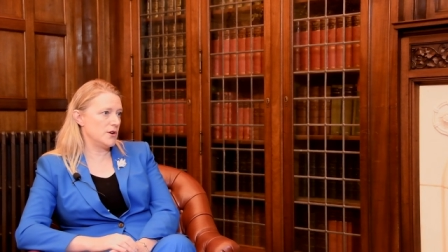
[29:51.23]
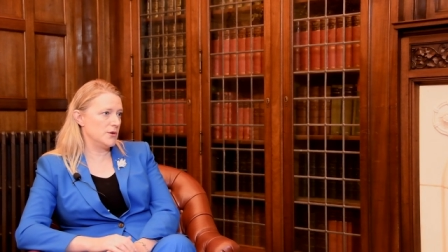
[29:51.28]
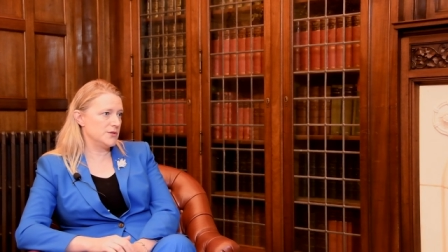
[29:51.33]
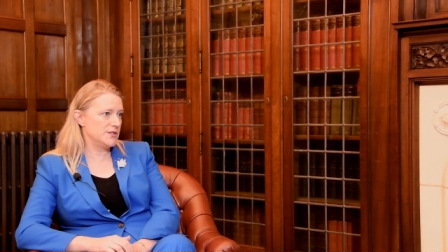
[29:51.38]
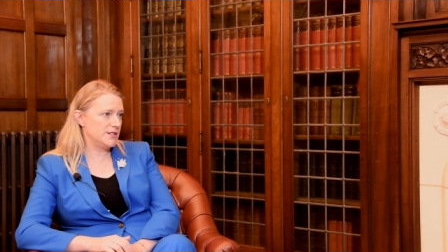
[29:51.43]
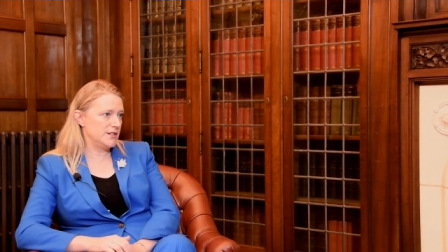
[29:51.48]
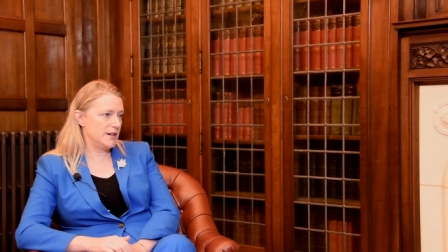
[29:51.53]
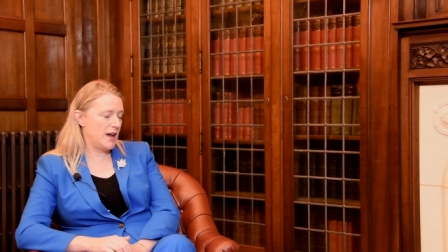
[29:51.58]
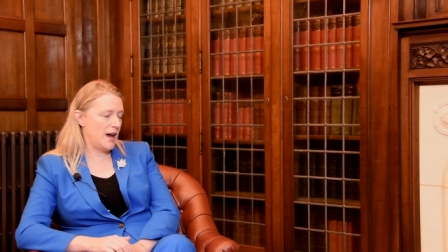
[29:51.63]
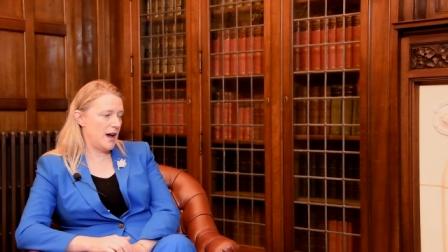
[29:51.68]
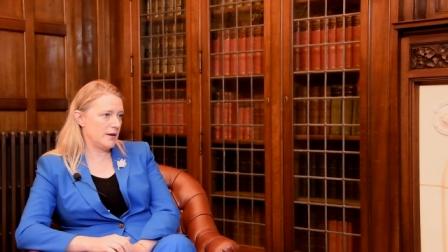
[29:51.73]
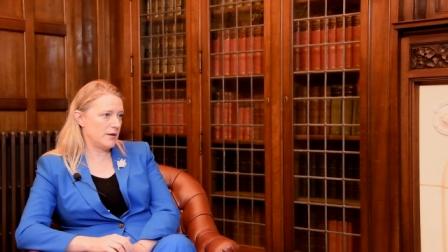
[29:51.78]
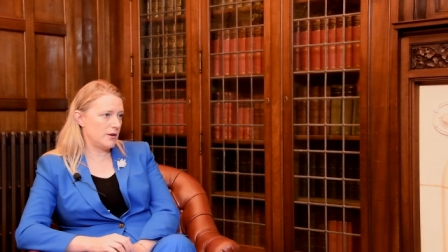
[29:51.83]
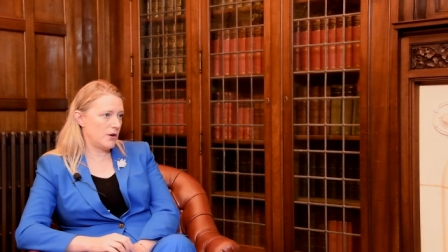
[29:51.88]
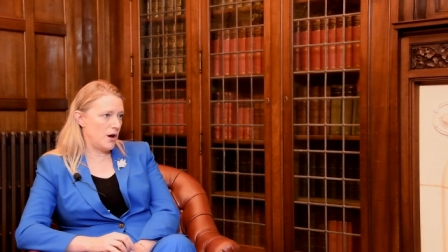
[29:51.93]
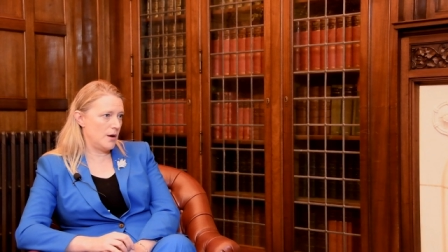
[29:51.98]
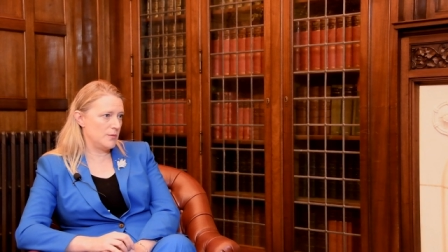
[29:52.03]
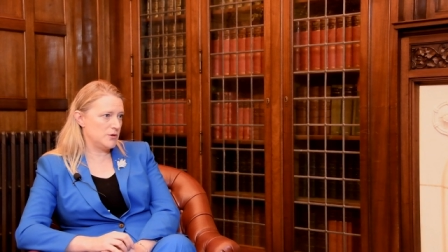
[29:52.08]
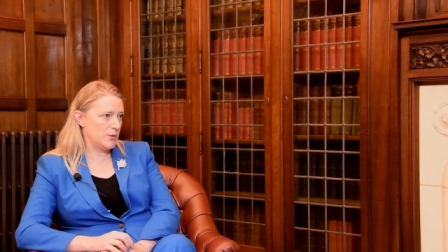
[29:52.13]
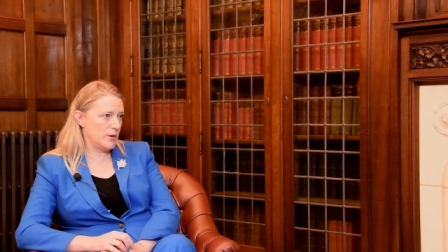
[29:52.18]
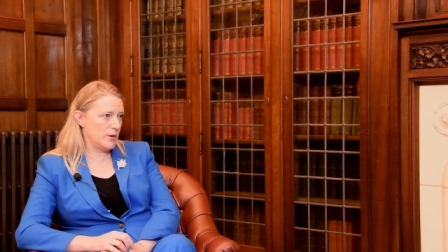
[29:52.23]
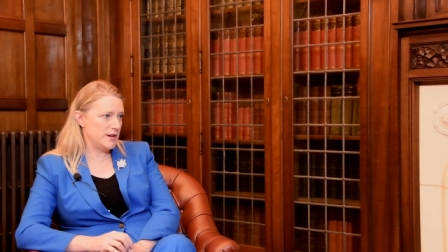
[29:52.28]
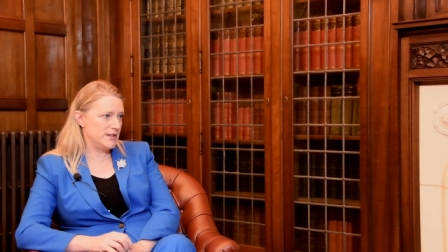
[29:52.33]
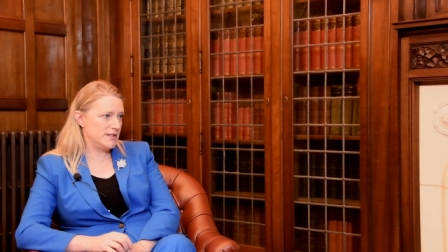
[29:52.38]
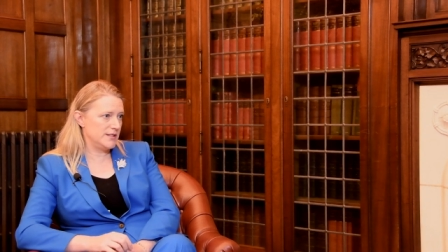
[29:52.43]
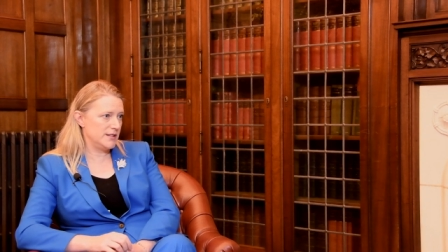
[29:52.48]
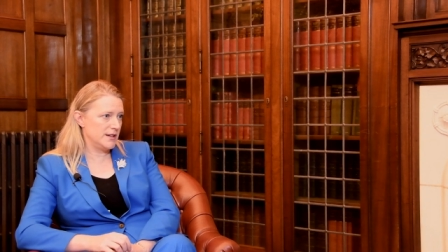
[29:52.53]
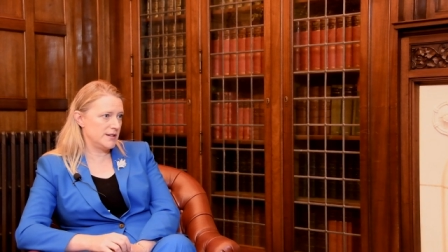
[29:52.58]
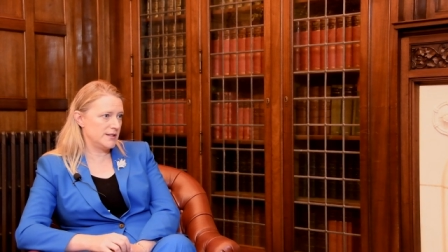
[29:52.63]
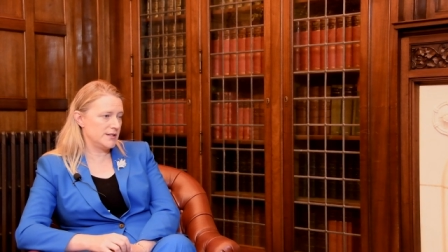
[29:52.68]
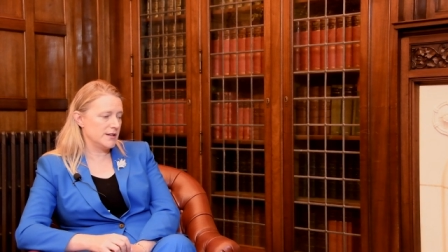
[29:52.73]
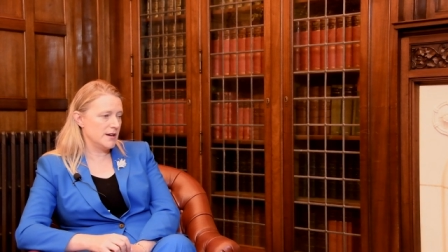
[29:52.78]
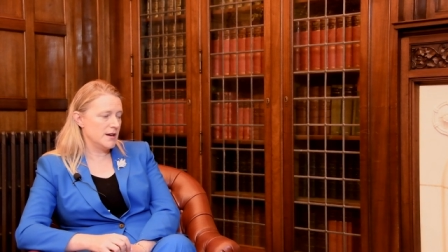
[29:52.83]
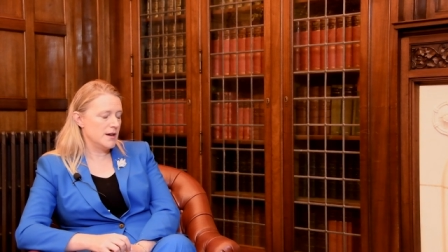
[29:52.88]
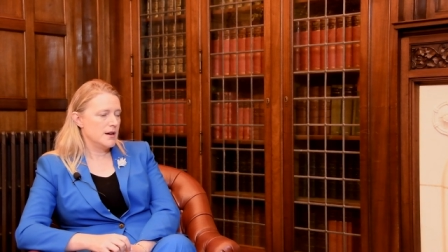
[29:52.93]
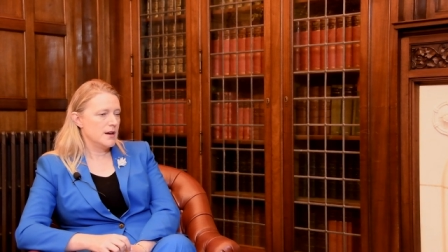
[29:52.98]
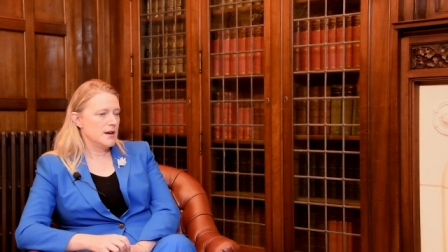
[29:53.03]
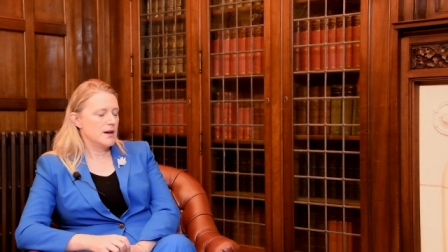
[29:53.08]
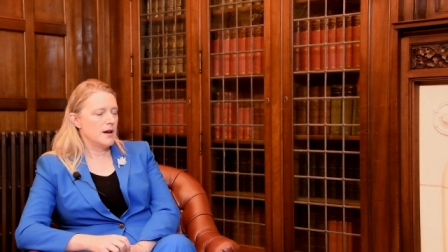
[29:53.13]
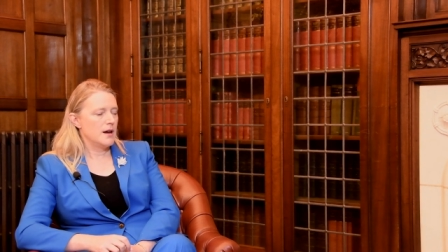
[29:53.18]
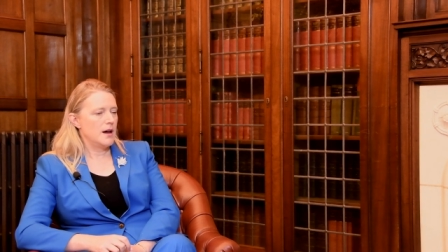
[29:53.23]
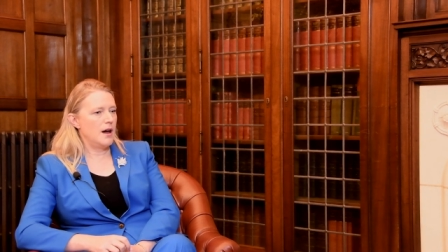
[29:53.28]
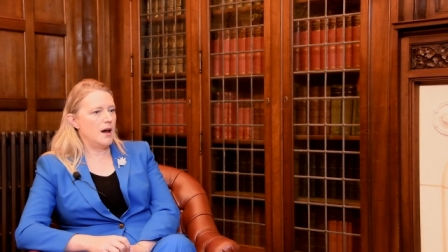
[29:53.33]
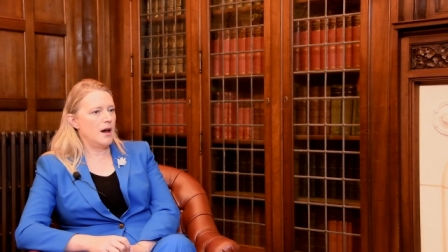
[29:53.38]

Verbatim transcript: hosted at COP26 yeah.